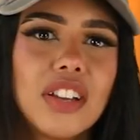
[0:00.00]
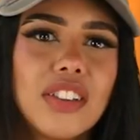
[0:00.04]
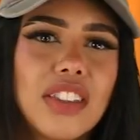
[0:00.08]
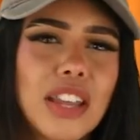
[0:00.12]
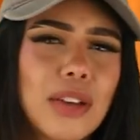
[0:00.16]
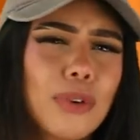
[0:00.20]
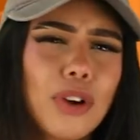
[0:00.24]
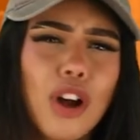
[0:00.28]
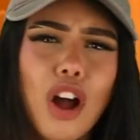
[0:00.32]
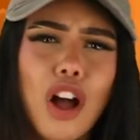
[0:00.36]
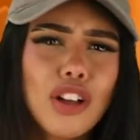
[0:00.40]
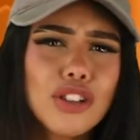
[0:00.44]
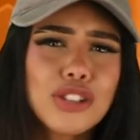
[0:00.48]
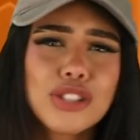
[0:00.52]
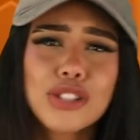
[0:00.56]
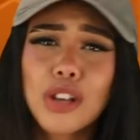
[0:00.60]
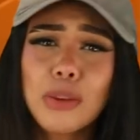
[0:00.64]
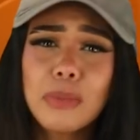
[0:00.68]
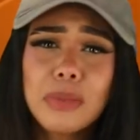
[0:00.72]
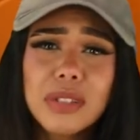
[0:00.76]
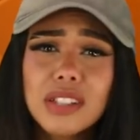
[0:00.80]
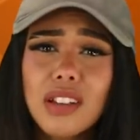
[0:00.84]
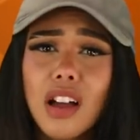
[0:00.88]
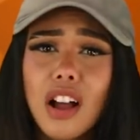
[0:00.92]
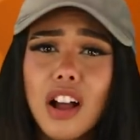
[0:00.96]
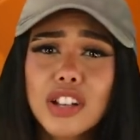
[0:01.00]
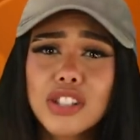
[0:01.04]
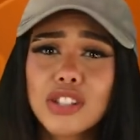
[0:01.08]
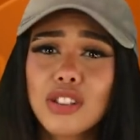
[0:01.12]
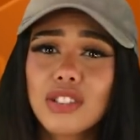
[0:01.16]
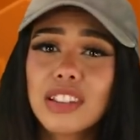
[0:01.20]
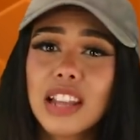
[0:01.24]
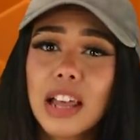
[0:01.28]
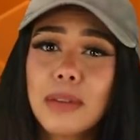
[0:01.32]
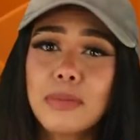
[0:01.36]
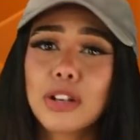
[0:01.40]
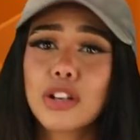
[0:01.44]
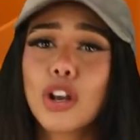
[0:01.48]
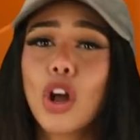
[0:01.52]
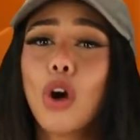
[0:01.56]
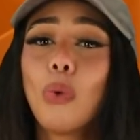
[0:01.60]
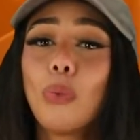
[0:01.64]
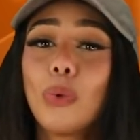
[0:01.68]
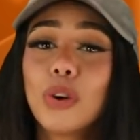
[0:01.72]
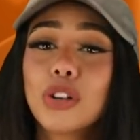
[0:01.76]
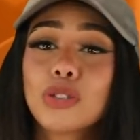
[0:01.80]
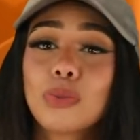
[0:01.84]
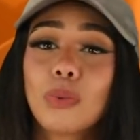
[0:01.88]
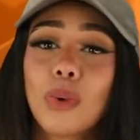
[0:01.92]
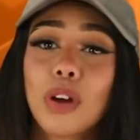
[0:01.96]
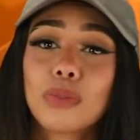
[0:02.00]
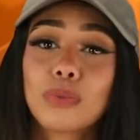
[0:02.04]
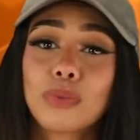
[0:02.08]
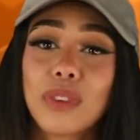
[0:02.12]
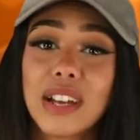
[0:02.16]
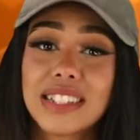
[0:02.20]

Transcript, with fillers: They were all so bizarre, so let me know which one